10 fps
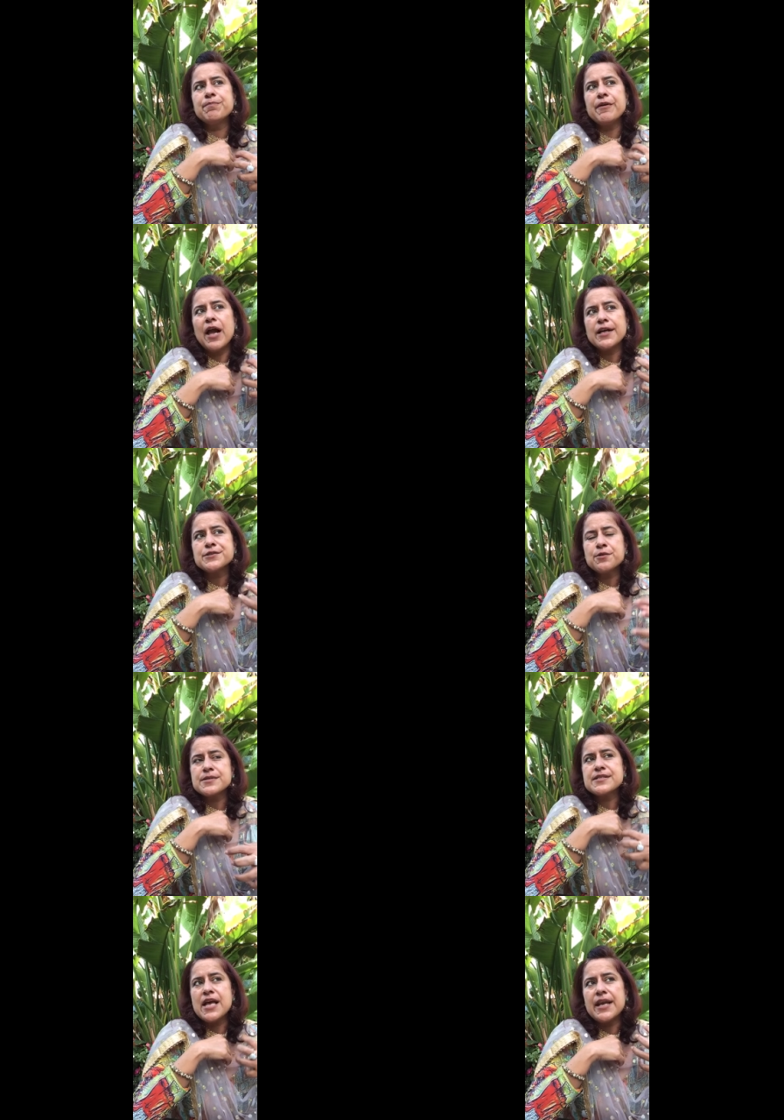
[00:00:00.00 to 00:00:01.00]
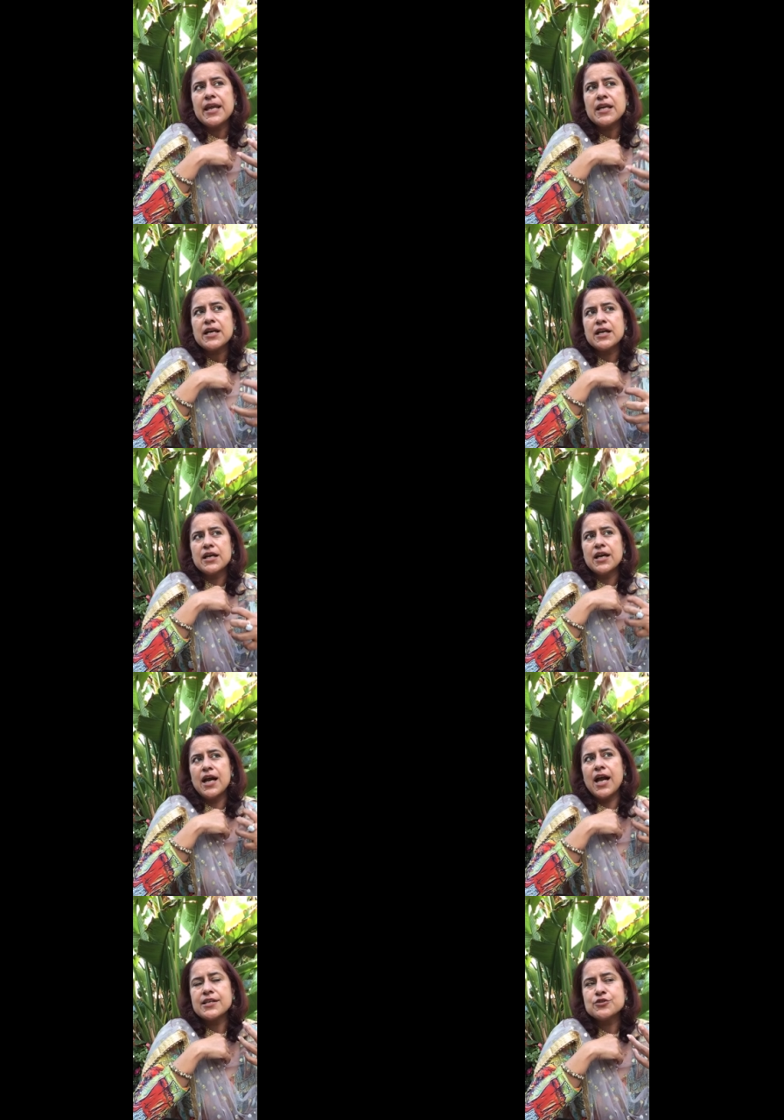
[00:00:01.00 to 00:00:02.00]
as
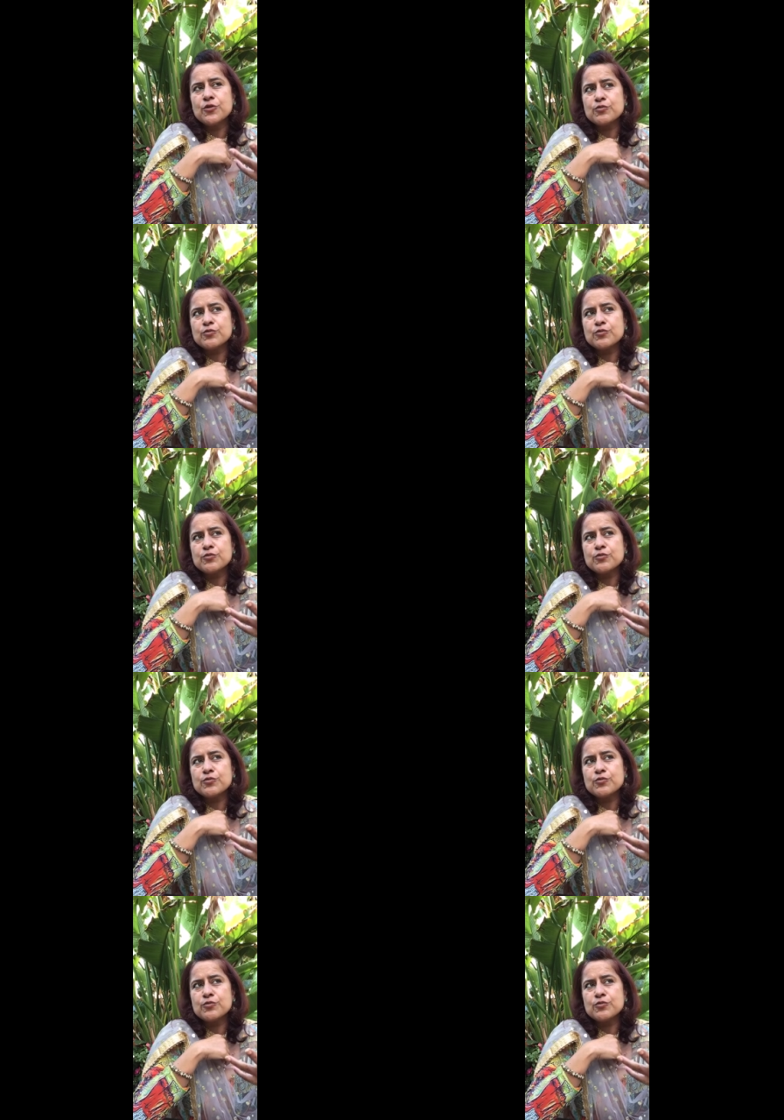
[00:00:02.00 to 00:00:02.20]
you're